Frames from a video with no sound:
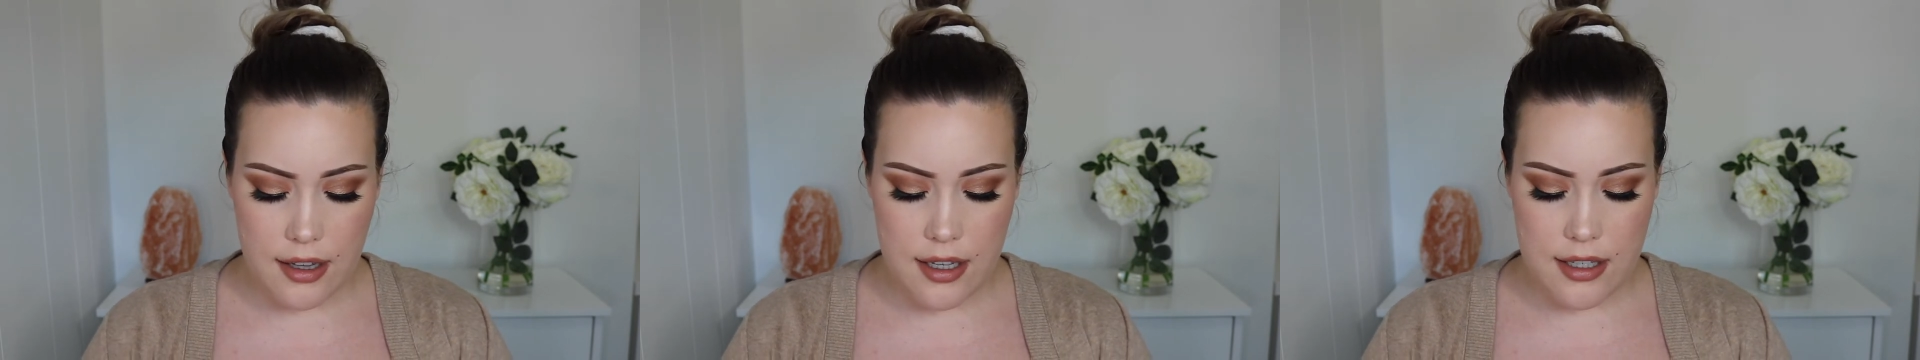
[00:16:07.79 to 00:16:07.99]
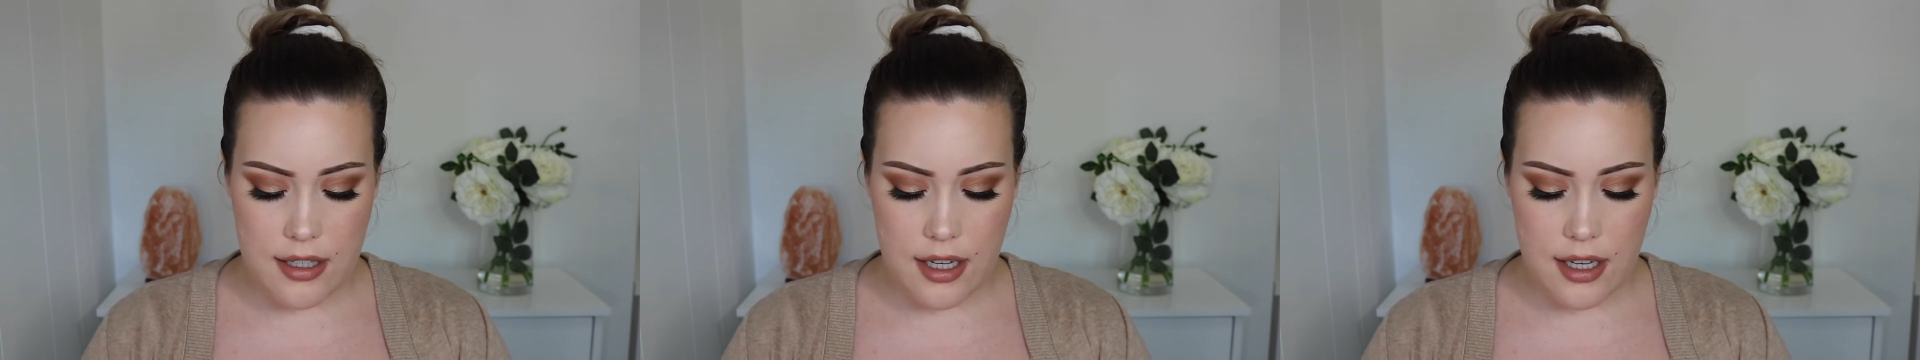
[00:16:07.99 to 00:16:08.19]

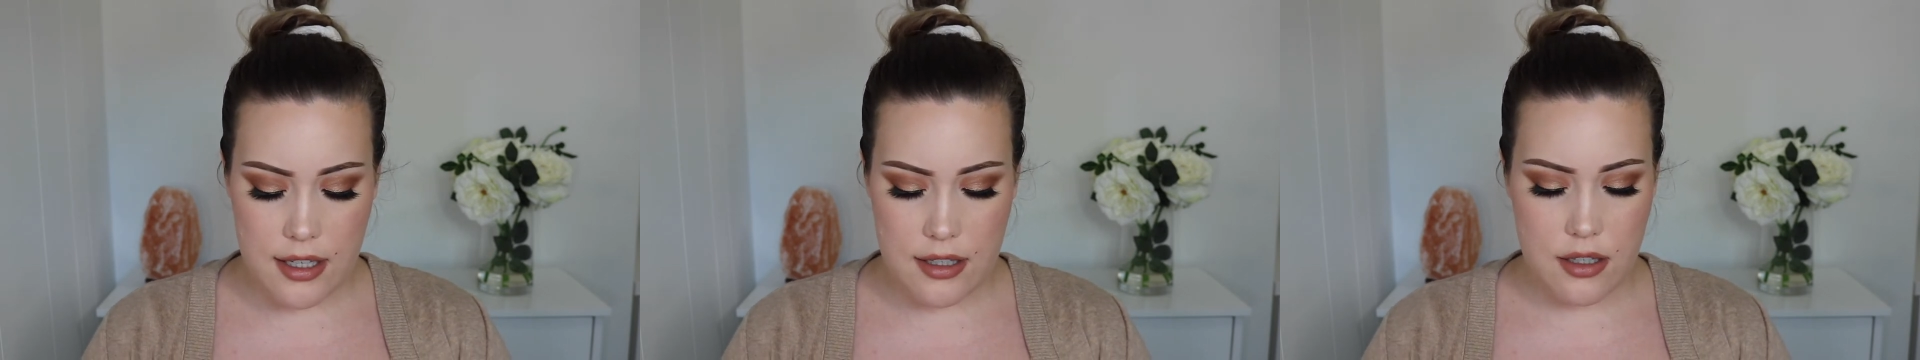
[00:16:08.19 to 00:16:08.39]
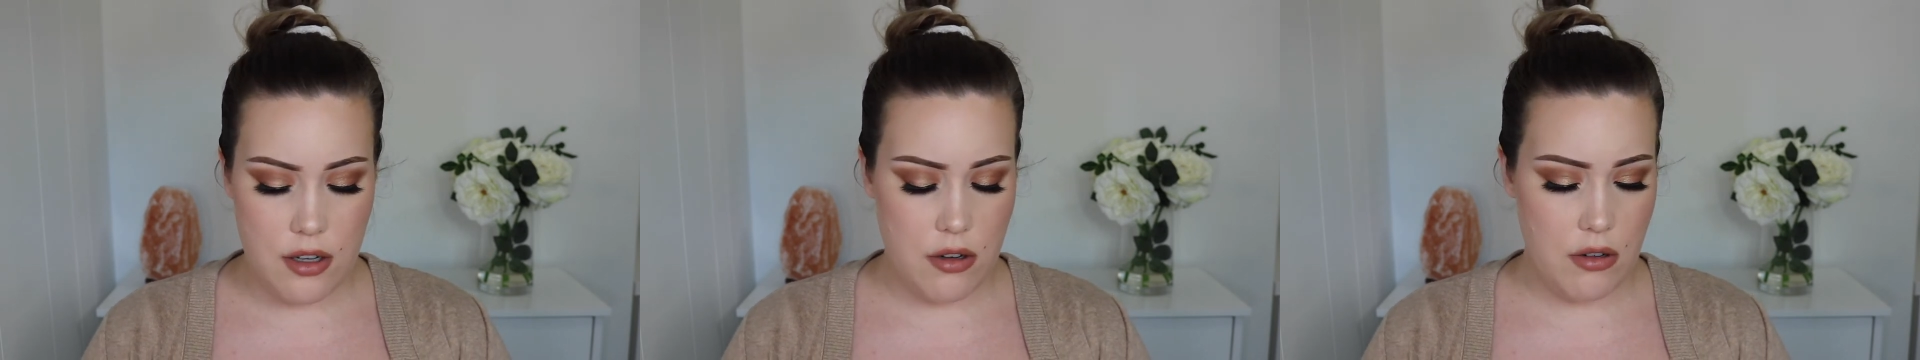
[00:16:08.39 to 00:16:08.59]
This
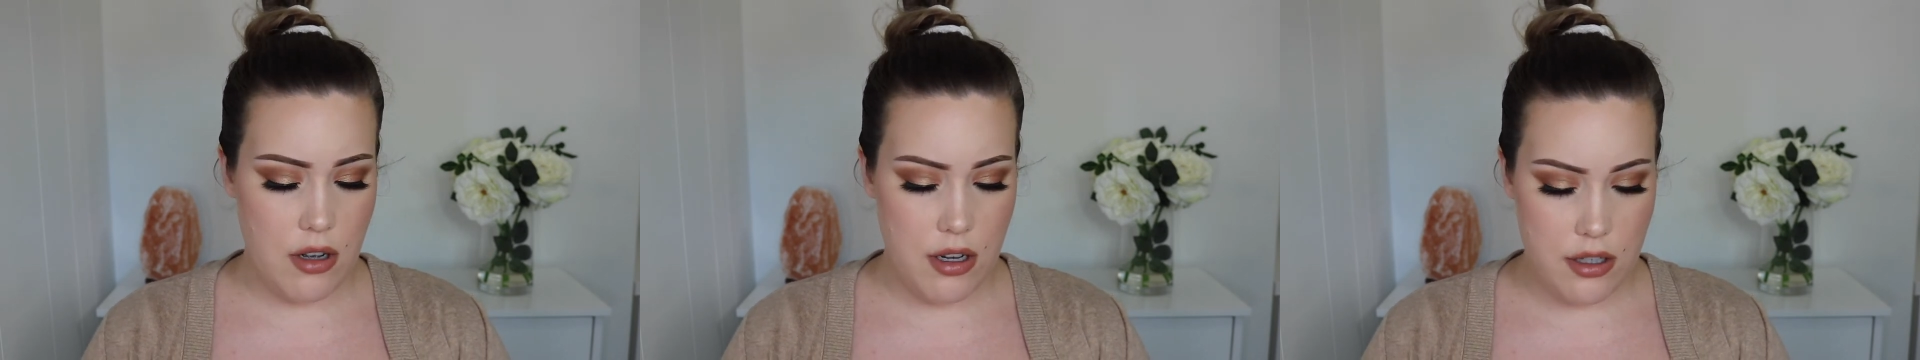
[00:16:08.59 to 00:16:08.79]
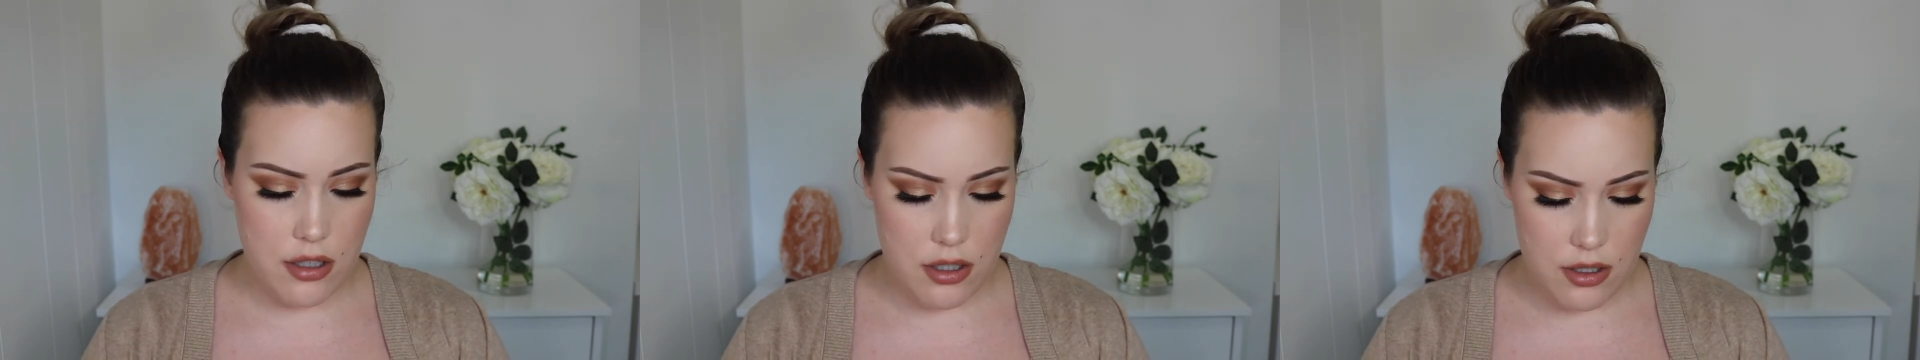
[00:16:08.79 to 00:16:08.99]
is, oh
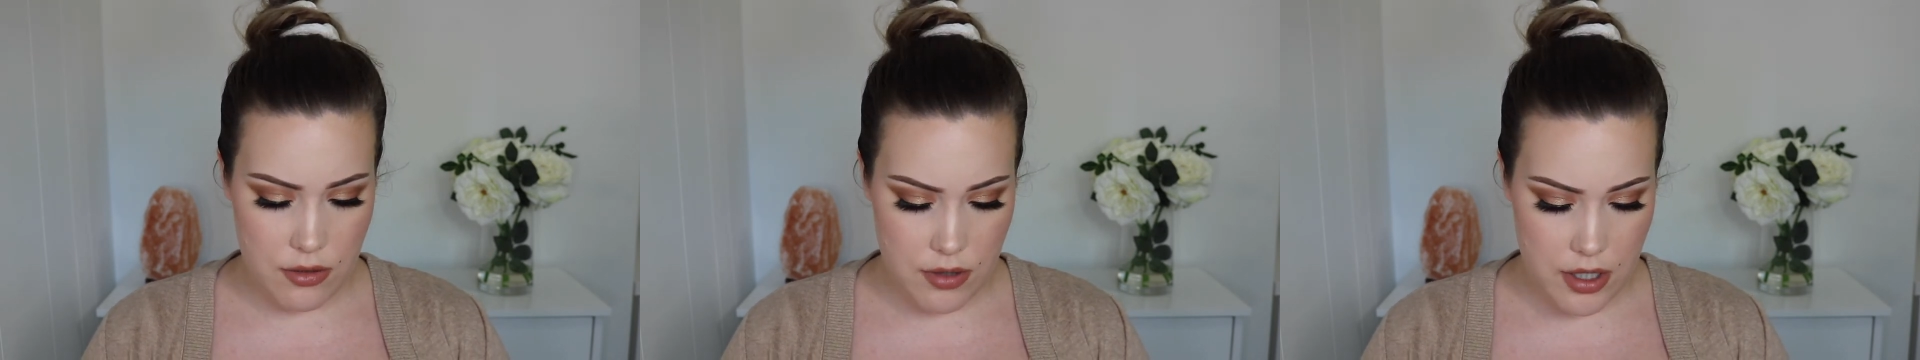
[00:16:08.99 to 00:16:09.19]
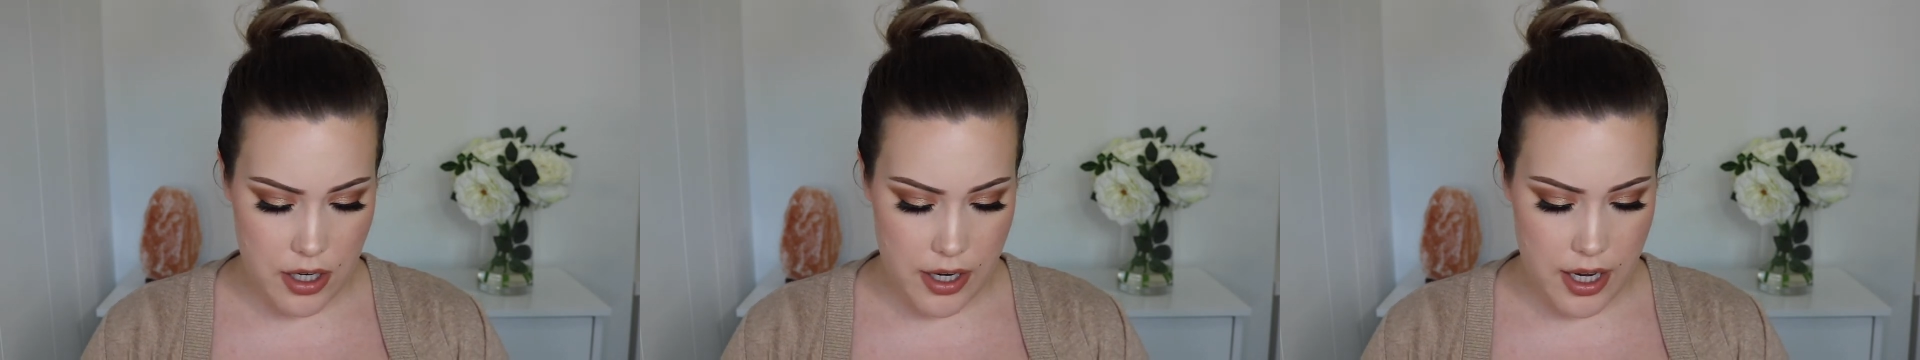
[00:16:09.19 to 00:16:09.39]
God, it's so
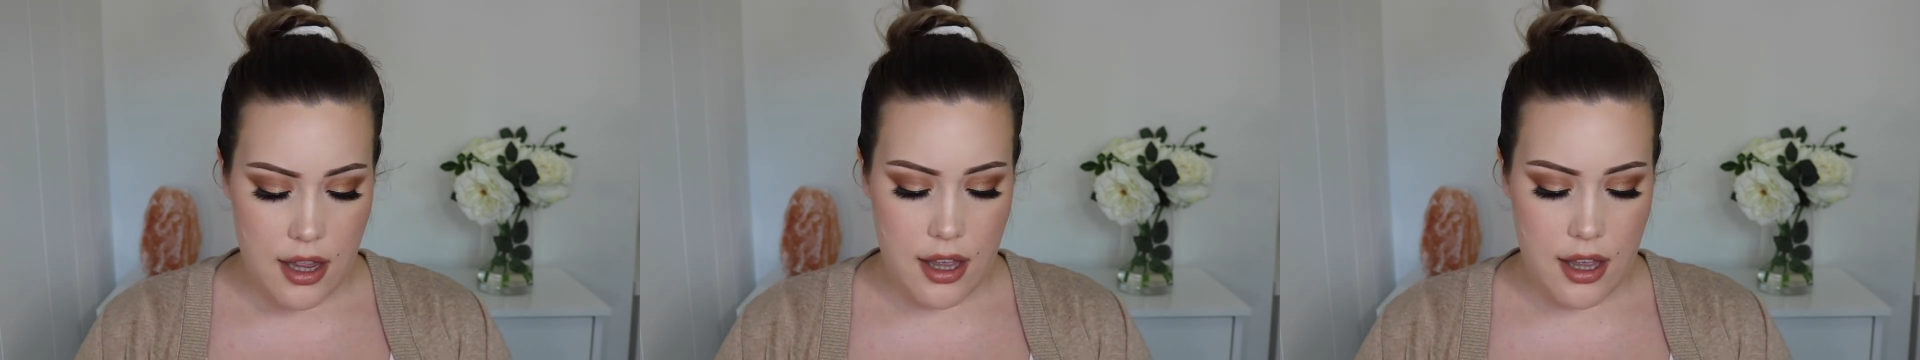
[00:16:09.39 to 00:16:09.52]
dirty.